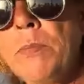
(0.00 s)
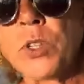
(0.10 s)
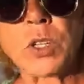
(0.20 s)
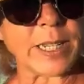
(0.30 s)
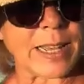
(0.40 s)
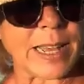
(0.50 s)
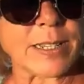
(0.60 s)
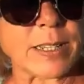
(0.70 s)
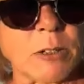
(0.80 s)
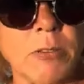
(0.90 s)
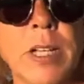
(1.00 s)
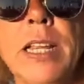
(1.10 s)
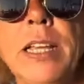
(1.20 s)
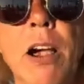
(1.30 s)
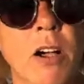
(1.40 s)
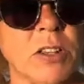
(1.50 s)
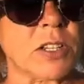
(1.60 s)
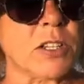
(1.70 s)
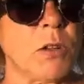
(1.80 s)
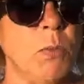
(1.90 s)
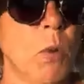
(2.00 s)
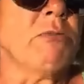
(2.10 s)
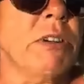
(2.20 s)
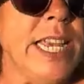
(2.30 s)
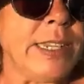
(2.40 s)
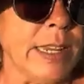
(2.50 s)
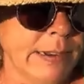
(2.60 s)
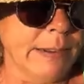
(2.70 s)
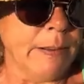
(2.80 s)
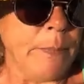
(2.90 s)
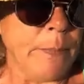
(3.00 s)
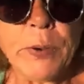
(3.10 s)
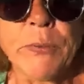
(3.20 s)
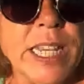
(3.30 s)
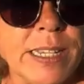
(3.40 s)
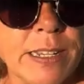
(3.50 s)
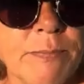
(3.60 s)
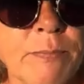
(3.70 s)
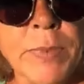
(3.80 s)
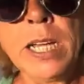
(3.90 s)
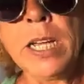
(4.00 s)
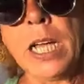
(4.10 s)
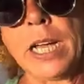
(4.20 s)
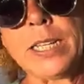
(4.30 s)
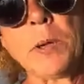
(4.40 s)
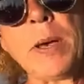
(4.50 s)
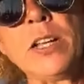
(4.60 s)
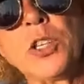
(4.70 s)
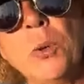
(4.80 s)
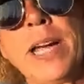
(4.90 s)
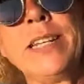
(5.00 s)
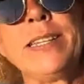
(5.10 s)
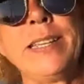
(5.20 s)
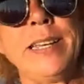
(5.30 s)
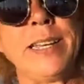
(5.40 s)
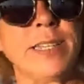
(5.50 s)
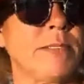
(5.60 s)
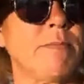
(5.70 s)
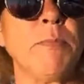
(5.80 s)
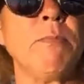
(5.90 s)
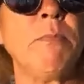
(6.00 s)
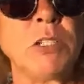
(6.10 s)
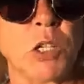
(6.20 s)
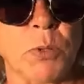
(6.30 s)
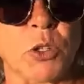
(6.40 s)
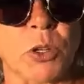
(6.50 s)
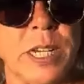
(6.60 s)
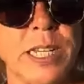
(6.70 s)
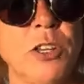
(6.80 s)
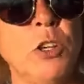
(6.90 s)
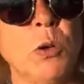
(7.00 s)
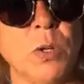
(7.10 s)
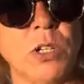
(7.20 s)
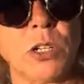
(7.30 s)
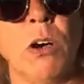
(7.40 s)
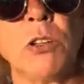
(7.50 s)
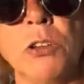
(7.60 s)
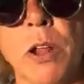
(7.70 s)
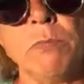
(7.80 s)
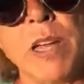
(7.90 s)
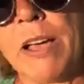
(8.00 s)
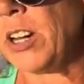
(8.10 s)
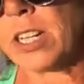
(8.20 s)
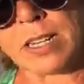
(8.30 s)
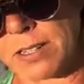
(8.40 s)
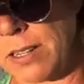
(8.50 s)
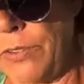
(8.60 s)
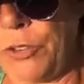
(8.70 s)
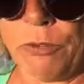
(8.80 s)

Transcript: So I cancel and then it asks, what reason? What reason? And there's about 20, it's a multiple choice and you can put a dot, you know, Netflix doesn't give